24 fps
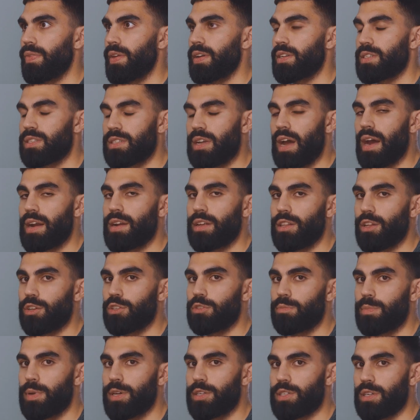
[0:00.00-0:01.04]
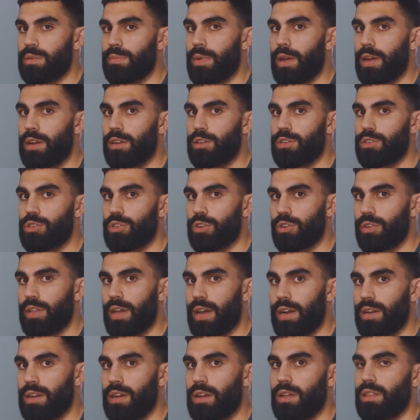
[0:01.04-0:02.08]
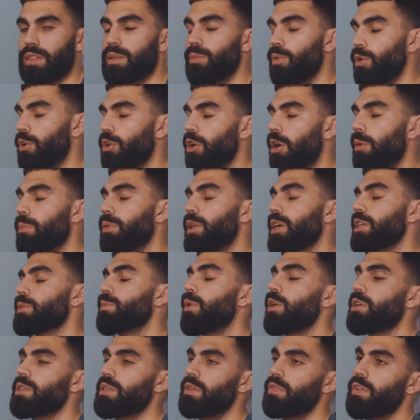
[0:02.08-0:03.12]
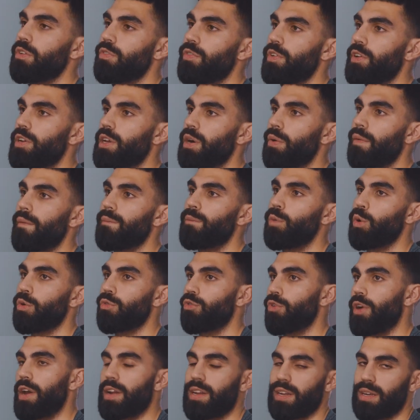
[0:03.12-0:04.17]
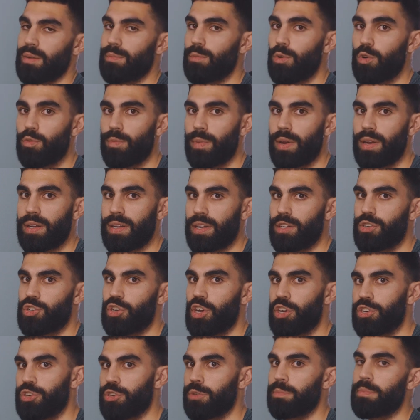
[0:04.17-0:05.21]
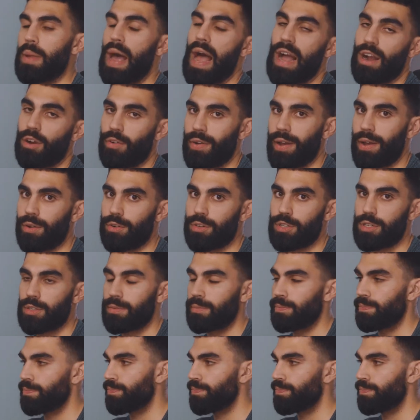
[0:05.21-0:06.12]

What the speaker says: assigning those bits and making sure that the more complex parts of your video with more frantic movement and changing backgrounds